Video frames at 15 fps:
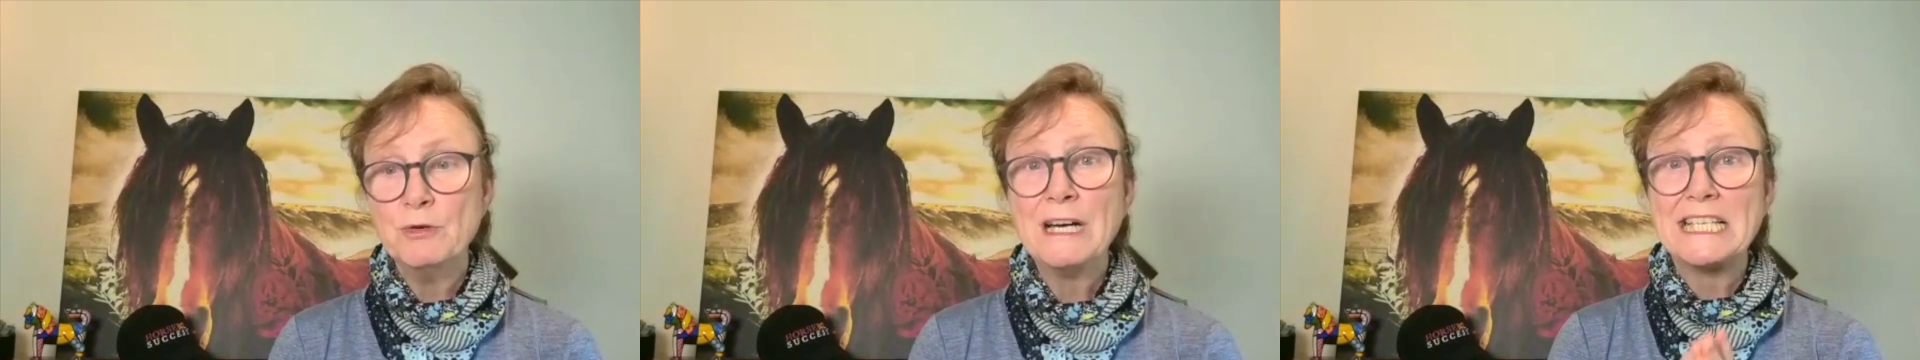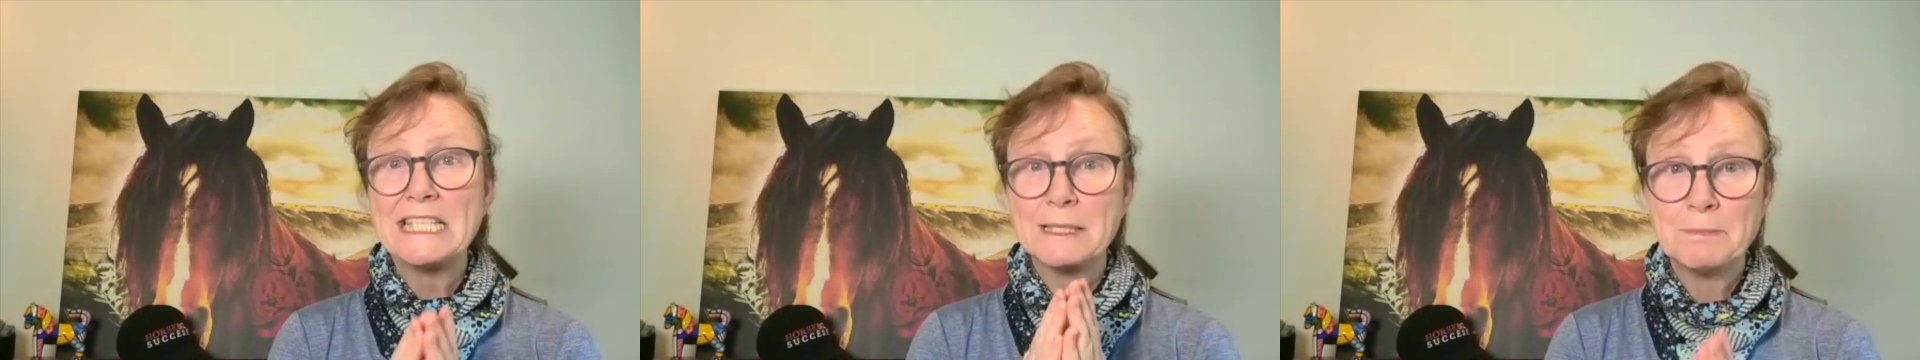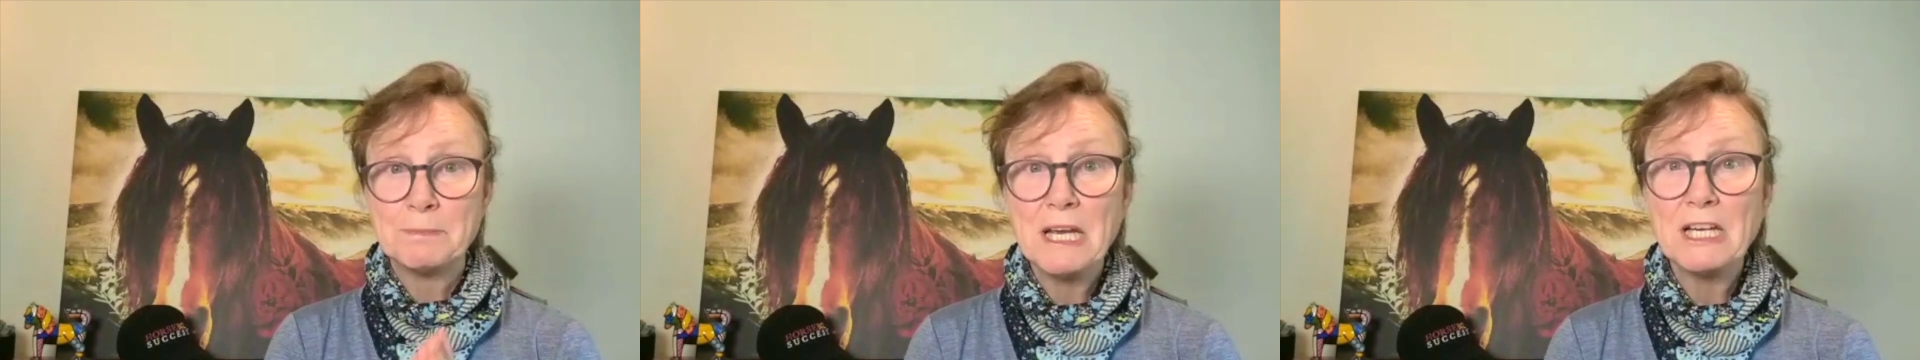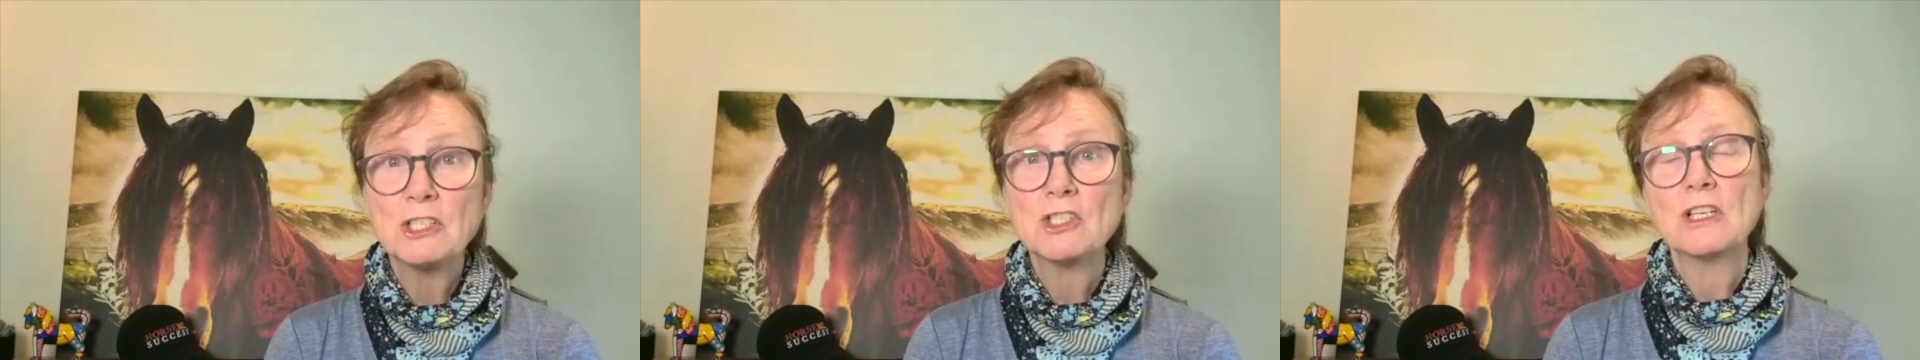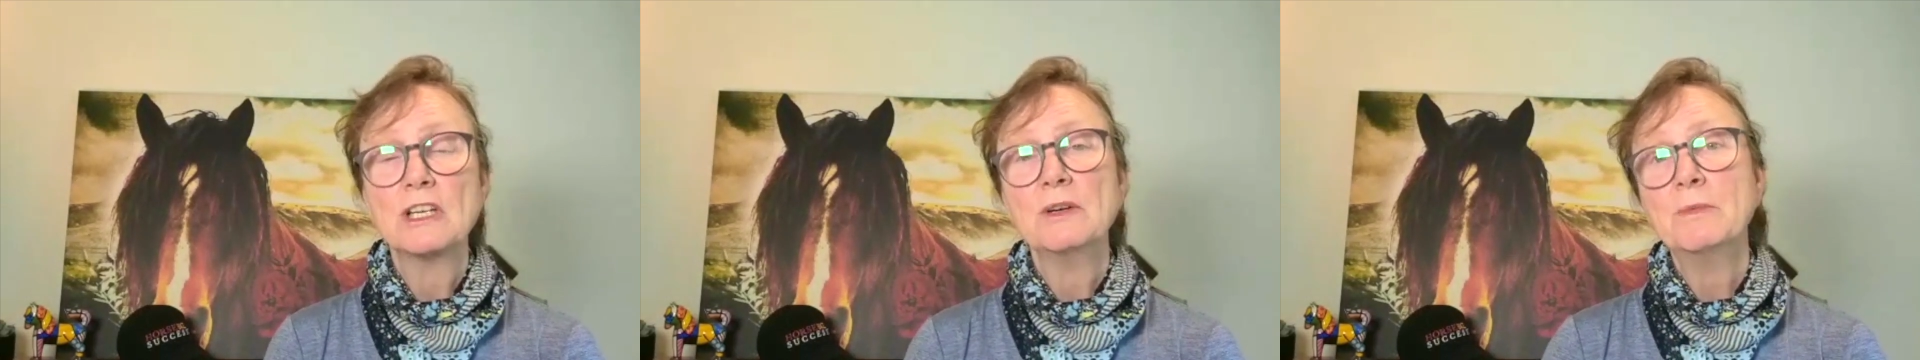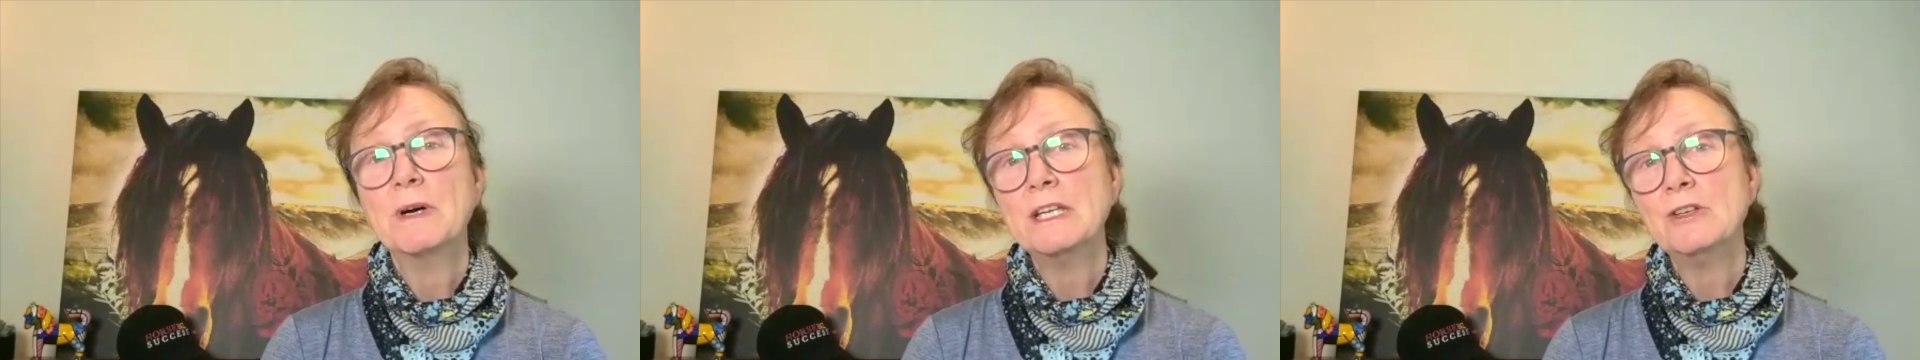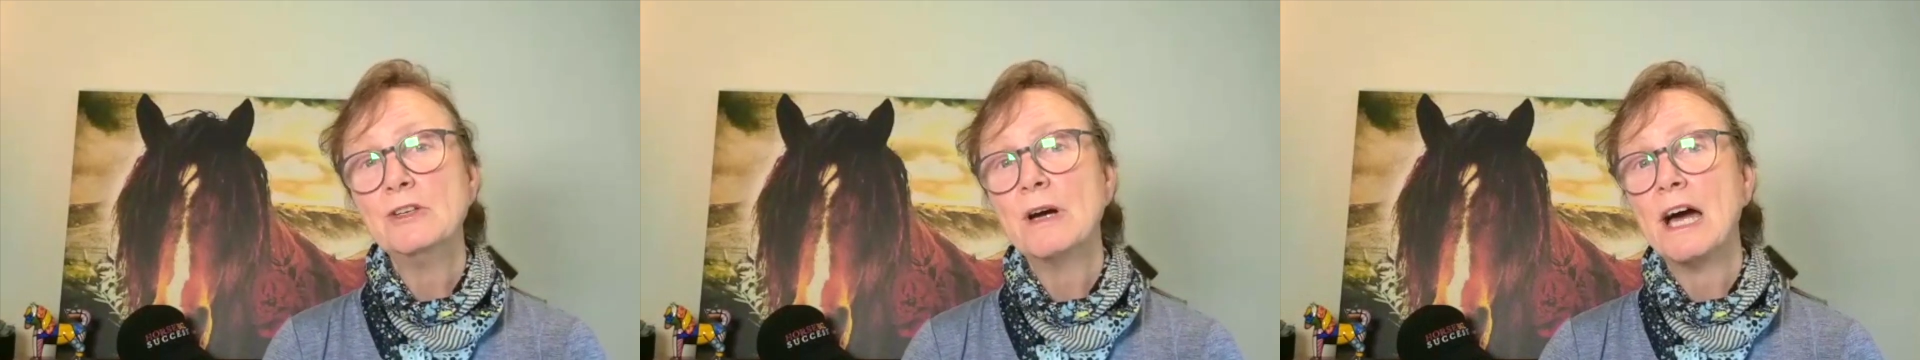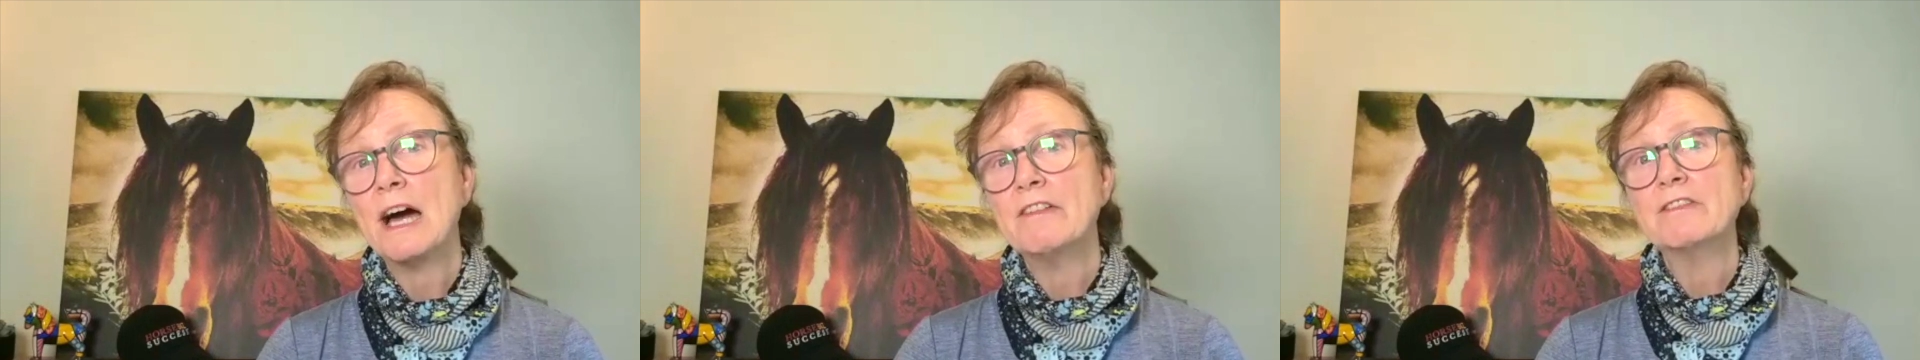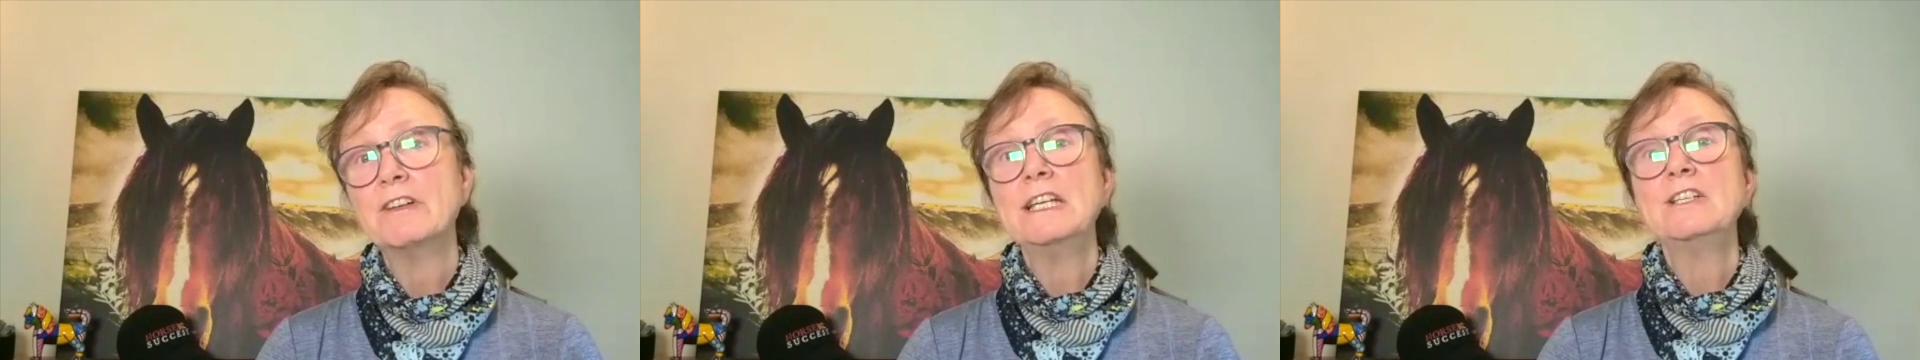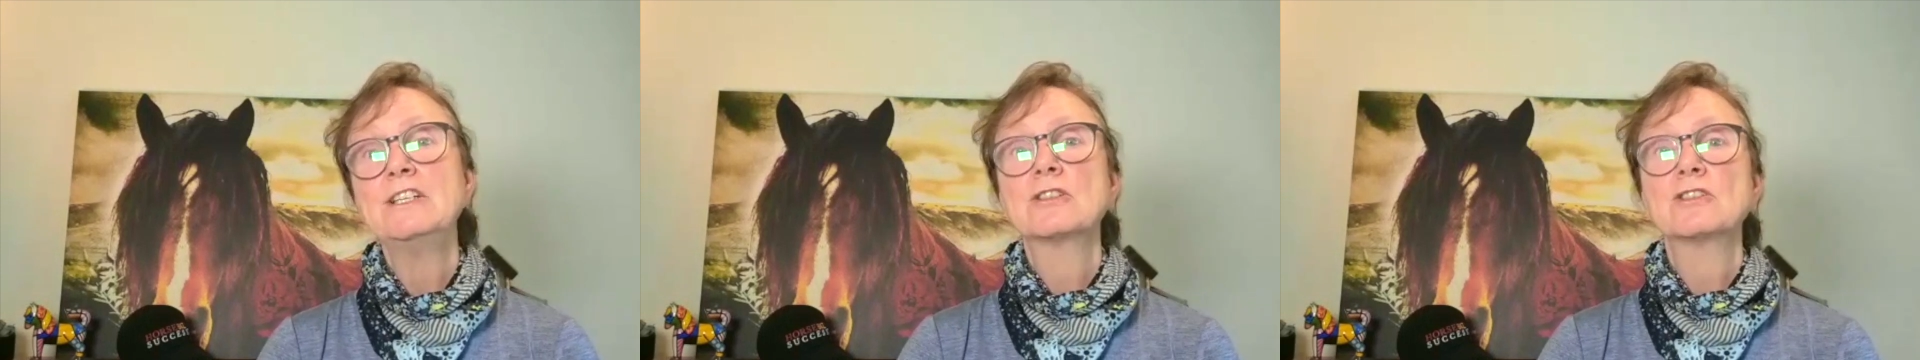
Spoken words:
especially when you have reached